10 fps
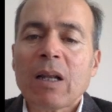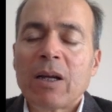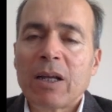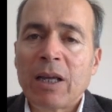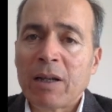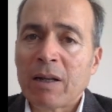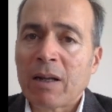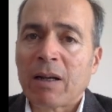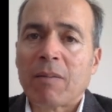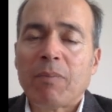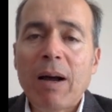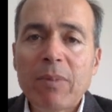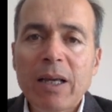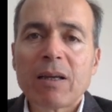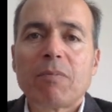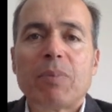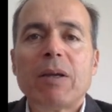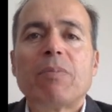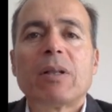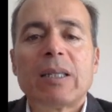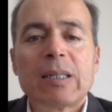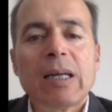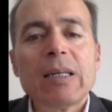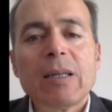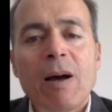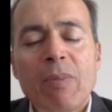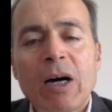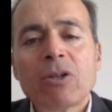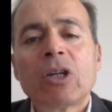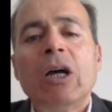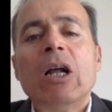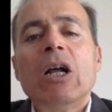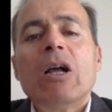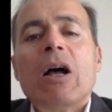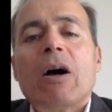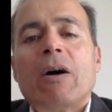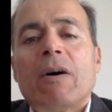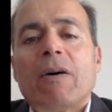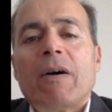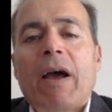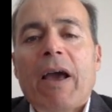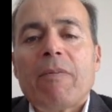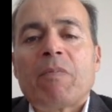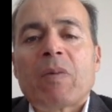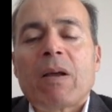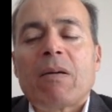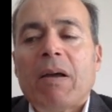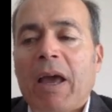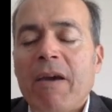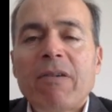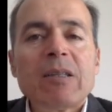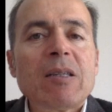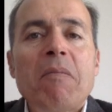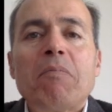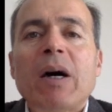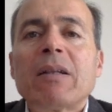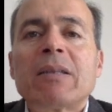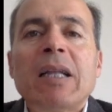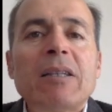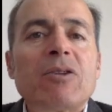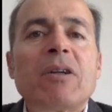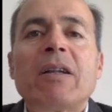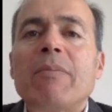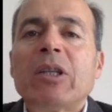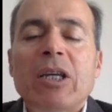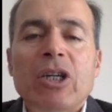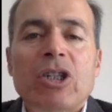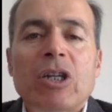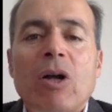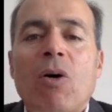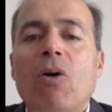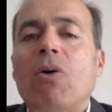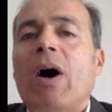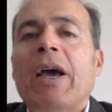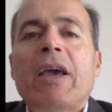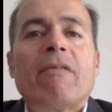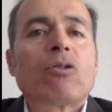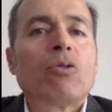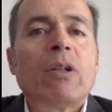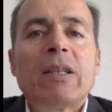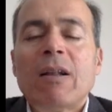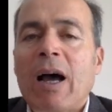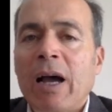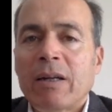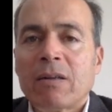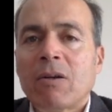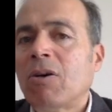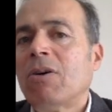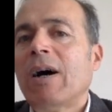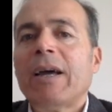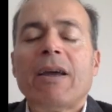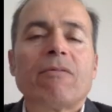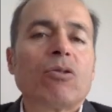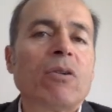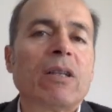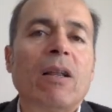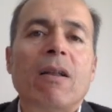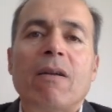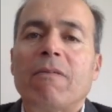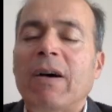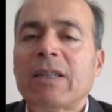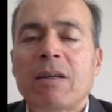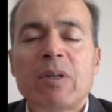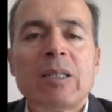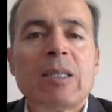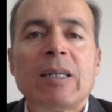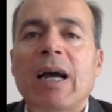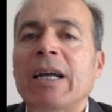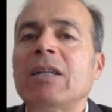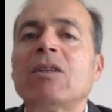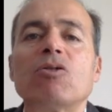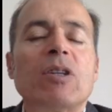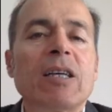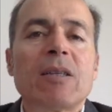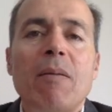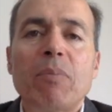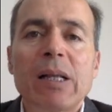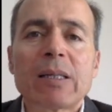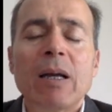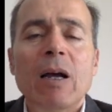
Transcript: In public, people discuss about having some nutrient limitation. Oh, I have too little iron. Oh, I have too little vitamin C. I need to take some pills.